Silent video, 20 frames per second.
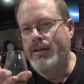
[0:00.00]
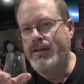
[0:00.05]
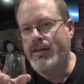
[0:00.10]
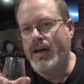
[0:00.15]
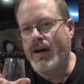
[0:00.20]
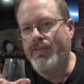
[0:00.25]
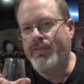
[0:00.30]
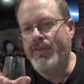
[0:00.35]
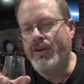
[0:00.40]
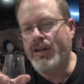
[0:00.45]

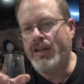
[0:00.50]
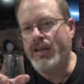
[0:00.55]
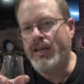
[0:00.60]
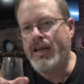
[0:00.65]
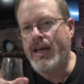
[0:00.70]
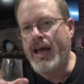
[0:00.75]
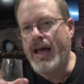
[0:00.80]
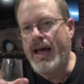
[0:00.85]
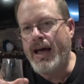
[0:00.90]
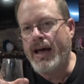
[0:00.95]
Definitely
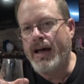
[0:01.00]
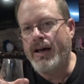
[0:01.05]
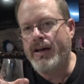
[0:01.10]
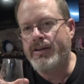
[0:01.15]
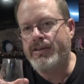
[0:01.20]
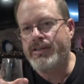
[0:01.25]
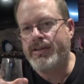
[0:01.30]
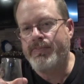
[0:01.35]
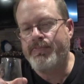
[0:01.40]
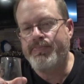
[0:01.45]

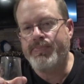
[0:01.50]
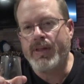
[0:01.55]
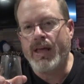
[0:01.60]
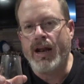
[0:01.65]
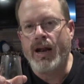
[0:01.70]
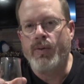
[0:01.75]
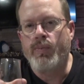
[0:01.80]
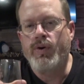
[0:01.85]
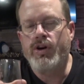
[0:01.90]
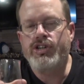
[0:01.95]
has,
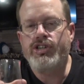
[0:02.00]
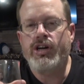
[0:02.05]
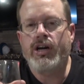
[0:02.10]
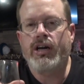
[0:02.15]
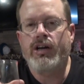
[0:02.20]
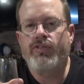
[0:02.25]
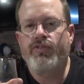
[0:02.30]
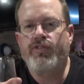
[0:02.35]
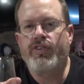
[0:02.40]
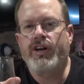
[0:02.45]
and I wish I
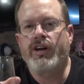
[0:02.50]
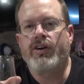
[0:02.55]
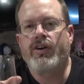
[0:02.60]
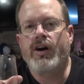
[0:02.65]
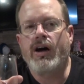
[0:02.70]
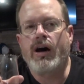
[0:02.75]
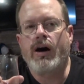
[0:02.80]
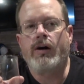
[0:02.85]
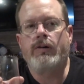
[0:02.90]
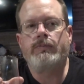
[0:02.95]
could figure
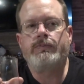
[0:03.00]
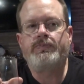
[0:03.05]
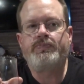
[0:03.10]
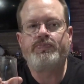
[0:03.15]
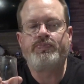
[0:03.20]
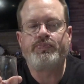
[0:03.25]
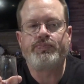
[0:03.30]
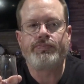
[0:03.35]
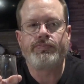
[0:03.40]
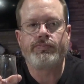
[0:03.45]
out